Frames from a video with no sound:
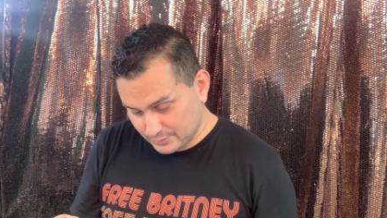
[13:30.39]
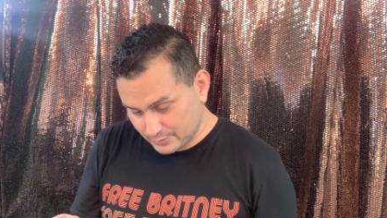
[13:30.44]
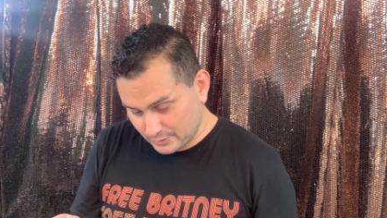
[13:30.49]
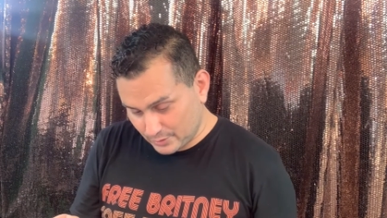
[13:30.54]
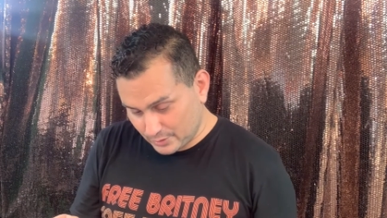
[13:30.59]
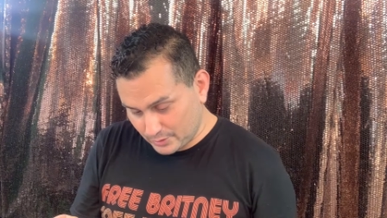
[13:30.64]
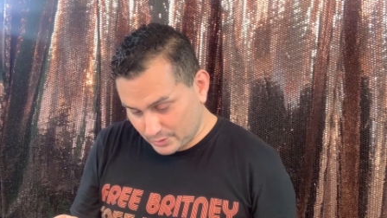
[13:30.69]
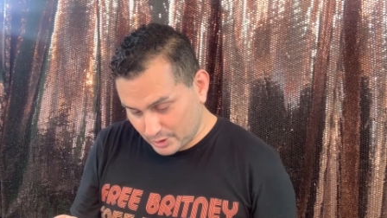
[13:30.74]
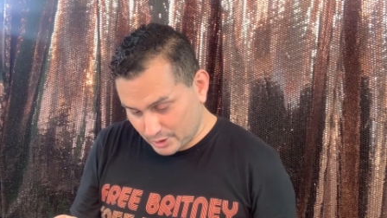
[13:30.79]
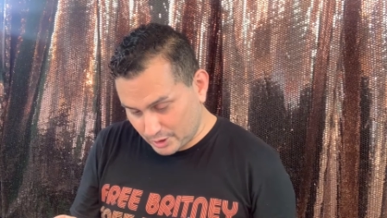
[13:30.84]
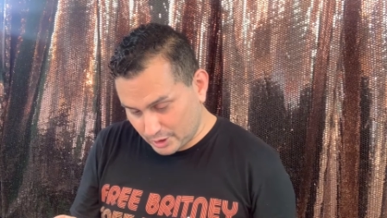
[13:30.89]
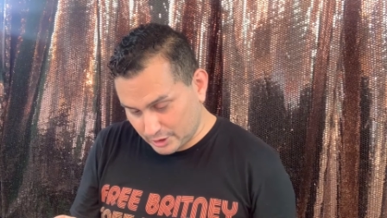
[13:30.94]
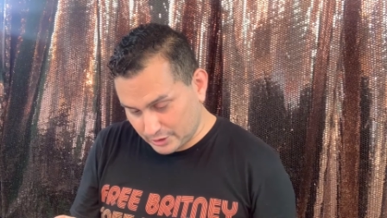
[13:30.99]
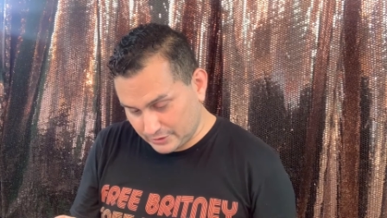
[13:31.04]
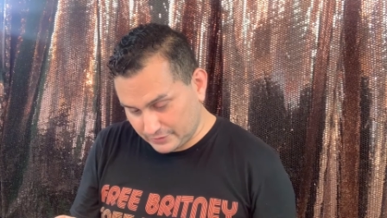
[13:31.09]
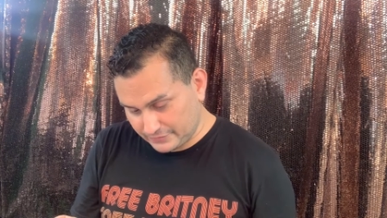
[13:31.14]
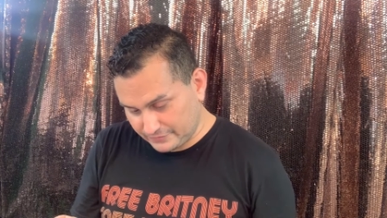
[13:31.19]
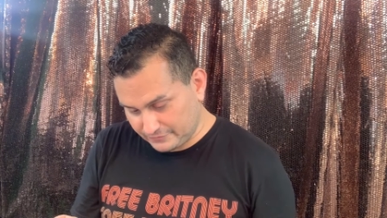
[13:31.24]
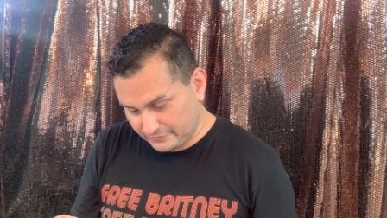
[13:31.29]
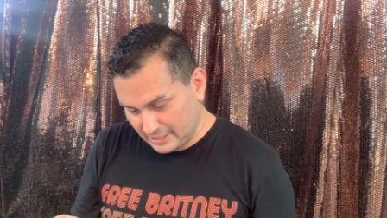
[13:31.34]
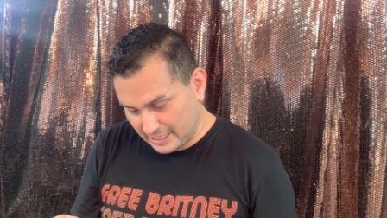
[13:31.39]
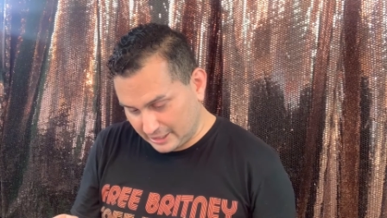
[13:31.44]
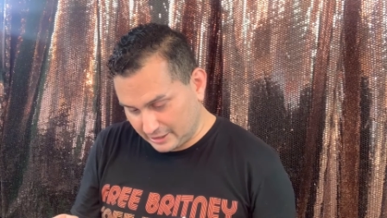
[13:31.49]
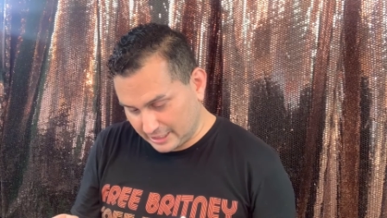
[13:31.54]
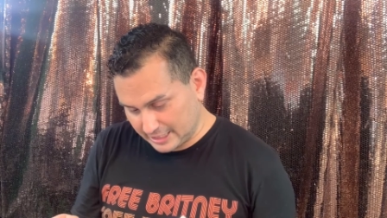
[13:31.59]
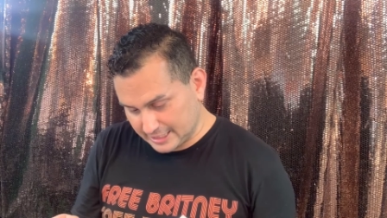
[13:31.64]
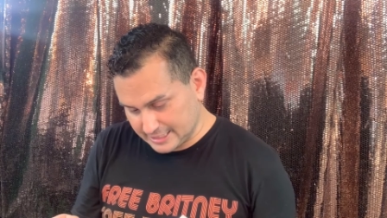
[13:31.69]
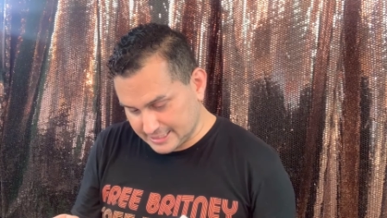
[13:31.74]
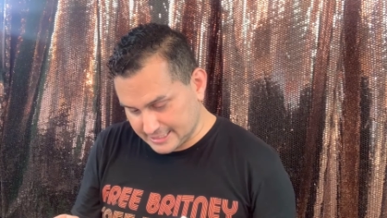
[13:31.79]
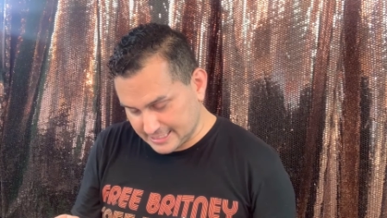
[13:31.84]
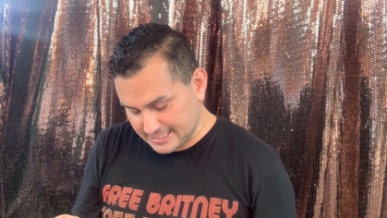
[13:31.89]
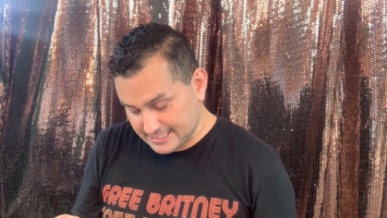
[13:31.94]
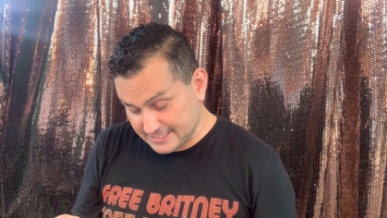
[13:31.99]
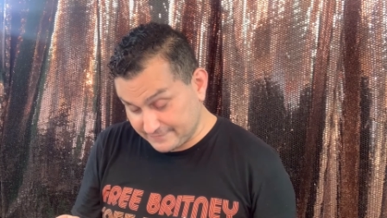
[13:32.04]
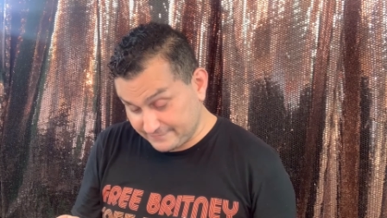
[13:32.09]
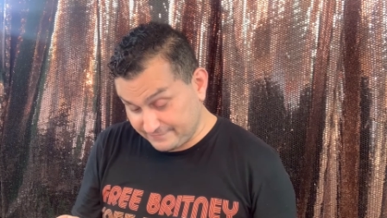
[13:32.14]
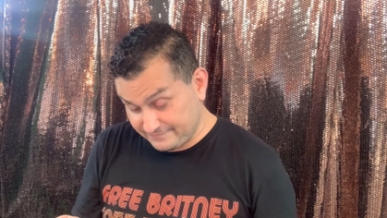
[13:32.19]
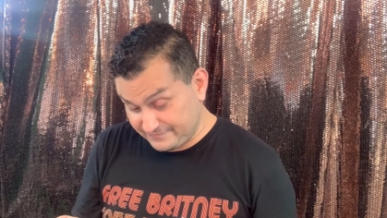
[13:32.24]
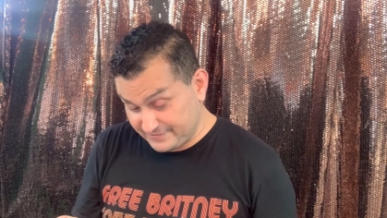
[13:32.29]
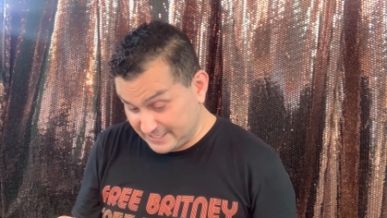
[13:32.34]
roll-on fragrance
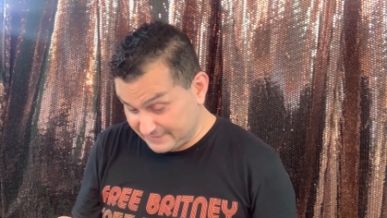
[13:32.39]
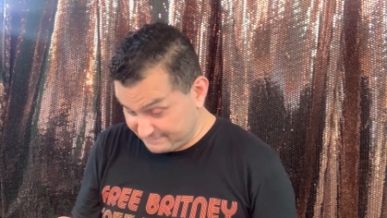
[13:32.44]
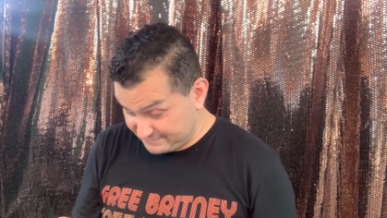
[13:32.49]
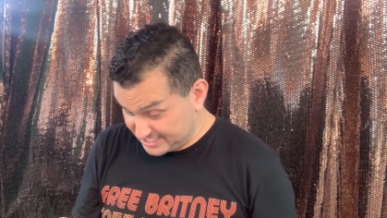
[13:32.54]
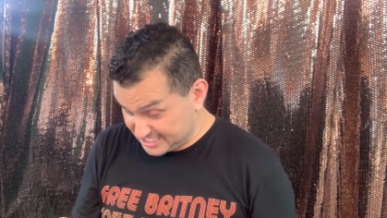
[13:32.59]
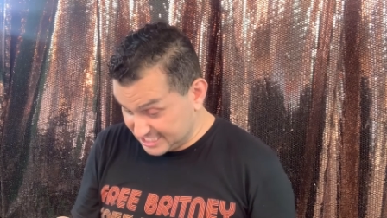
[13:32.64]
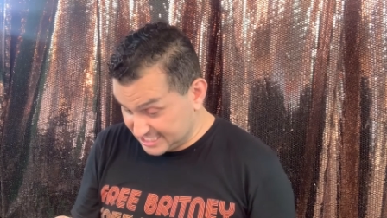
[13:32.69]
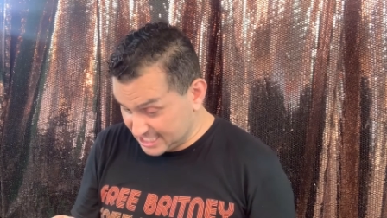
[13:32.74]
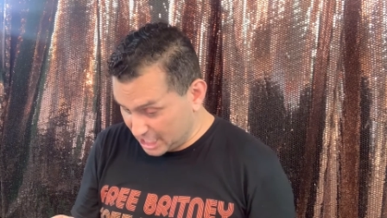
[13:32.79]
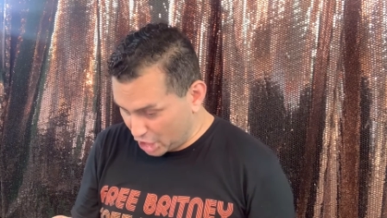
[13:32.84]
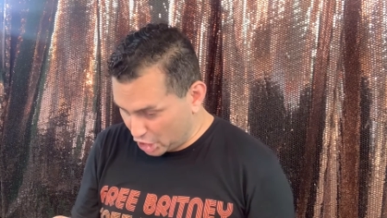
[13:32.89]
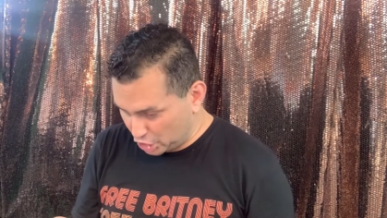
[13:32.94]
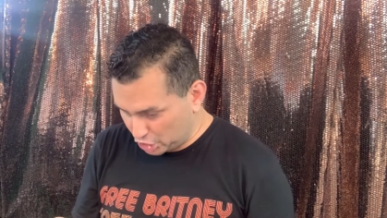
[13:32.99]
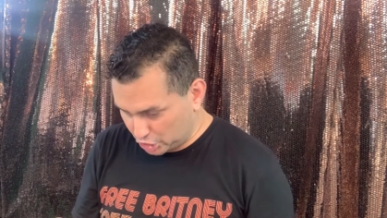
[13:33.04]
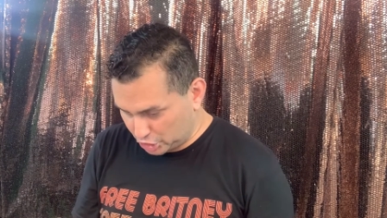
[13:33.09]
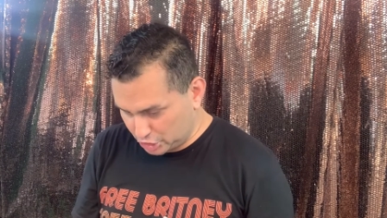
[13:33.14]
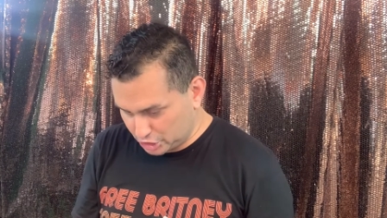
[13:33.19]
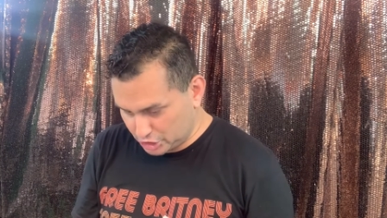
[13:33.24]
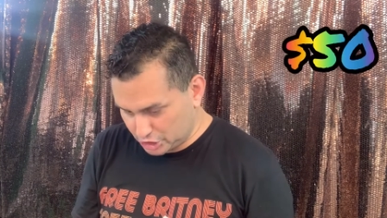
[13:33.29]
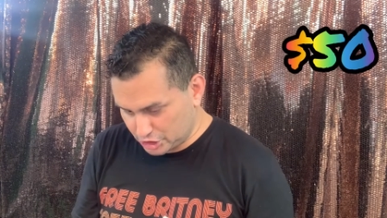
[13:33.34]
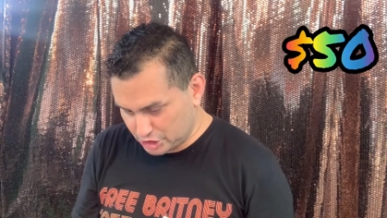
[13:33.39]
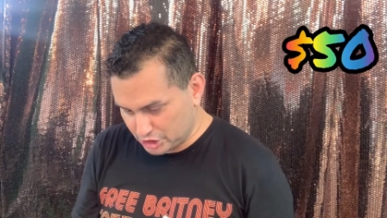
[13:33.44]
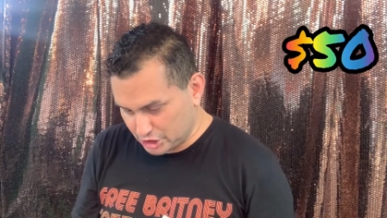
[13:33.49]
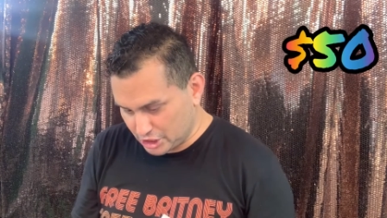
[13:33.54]
is $50.